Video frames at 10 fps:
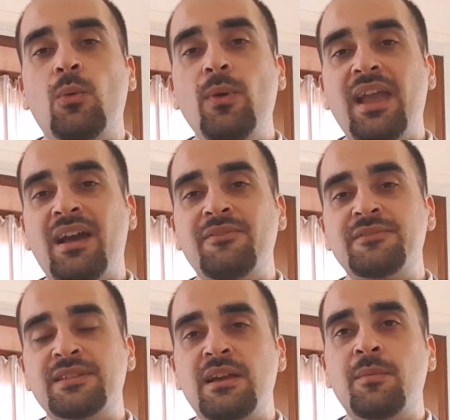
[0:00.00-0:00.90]
we have
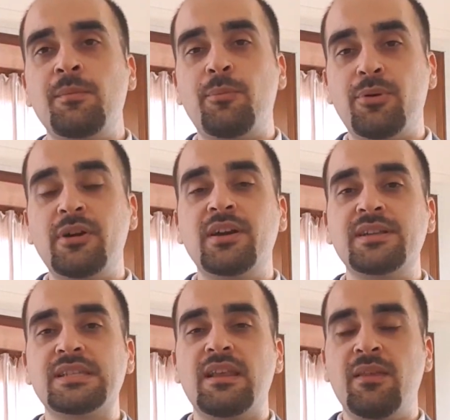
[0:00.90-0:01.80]
some
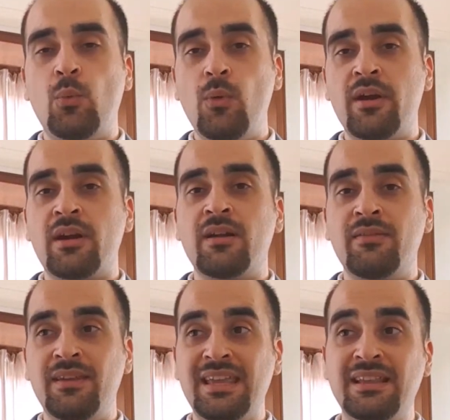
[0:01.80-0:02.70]
parts where
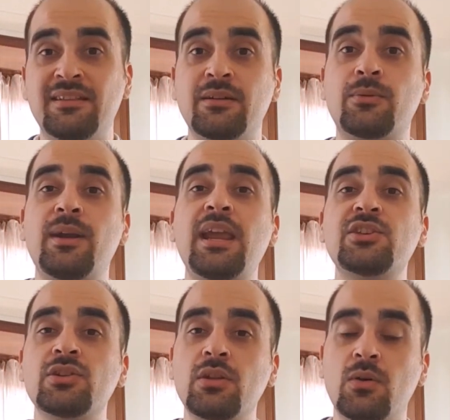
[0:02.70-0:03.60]
the
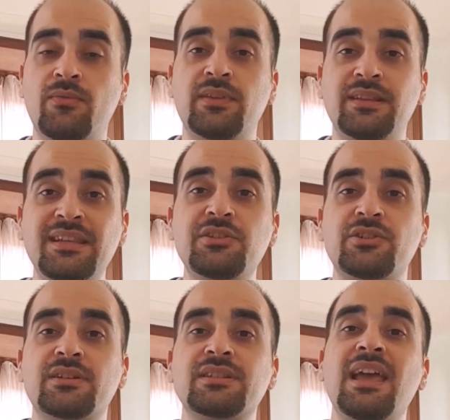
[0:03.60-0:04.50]
integration of the
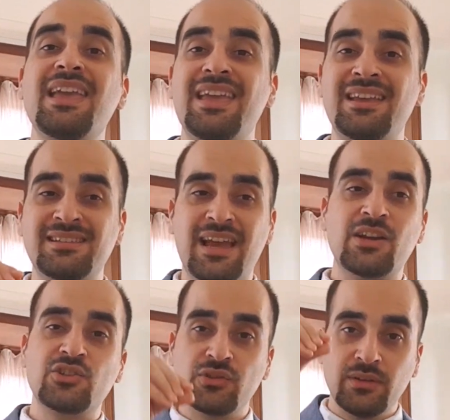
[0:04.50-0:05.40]
teachers is
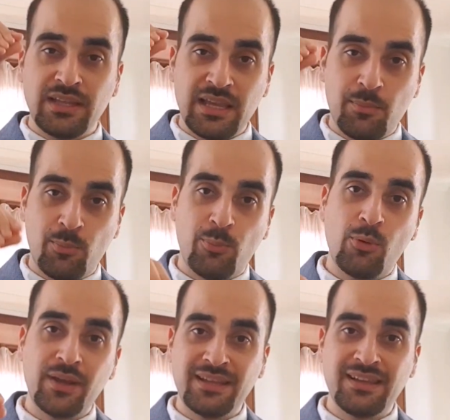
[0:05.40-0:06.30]
actually
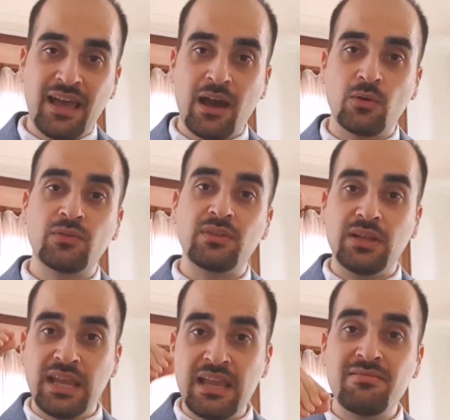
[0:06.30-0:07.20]
pointed out
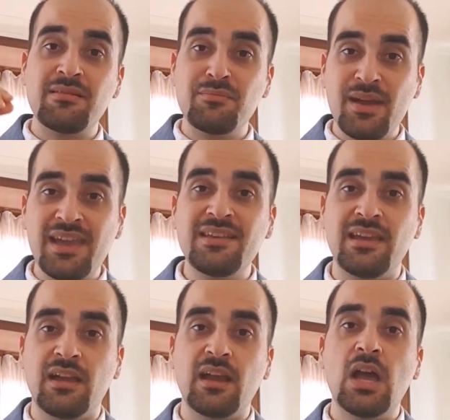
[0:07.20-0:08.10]
in the making.